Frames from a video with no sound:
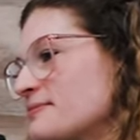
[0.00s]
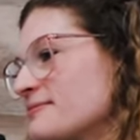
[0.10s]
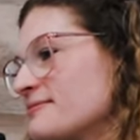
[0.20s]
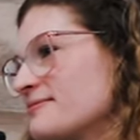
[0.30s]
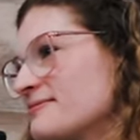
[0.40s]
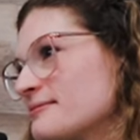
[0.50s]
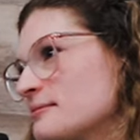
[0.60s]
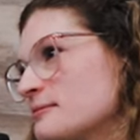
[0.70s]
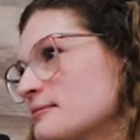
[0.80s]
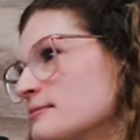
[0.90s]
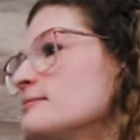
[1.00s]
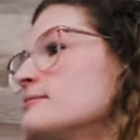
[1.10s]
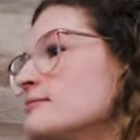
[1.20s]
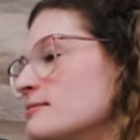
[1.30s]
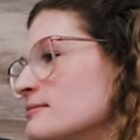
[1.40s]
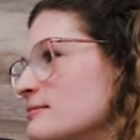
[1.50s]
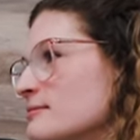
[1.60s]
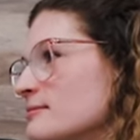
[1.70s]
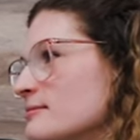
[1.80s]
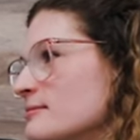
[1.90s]

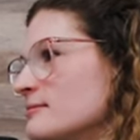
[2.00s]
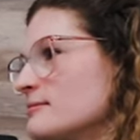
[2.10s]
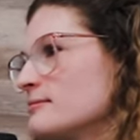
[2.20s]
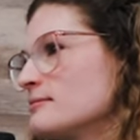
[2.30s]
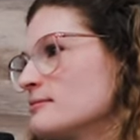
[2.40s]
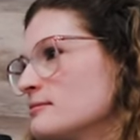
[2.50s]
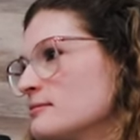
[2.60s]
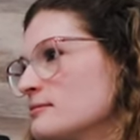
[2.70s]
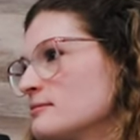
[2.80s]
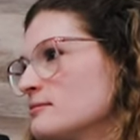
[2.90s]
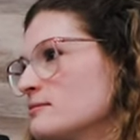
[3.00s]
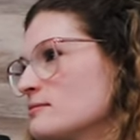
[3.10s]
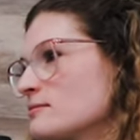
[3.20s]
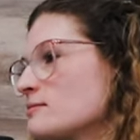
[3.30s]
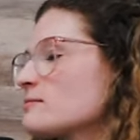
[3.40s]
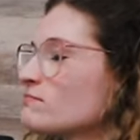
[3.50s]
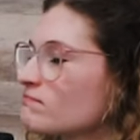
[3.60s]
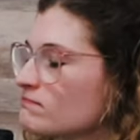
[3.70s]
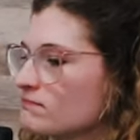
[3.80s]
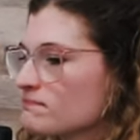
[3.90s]
(silent)